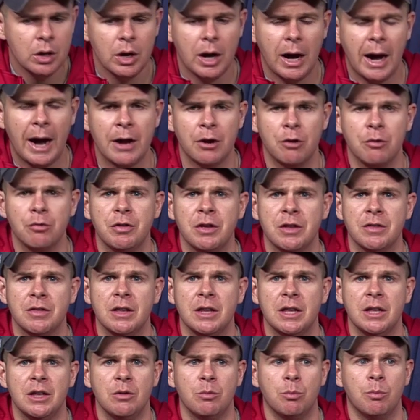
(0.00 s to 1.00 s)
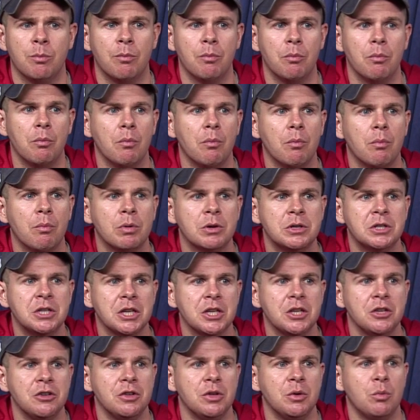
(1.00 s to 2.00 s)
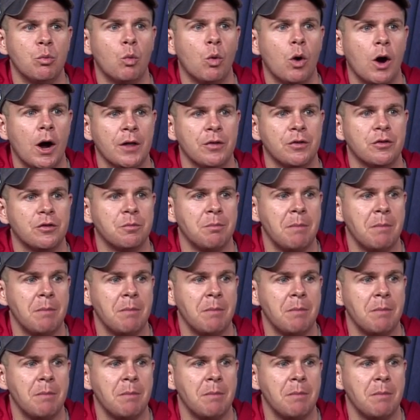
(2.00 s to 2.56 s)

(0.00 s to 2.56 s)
I don't think that he particularly wants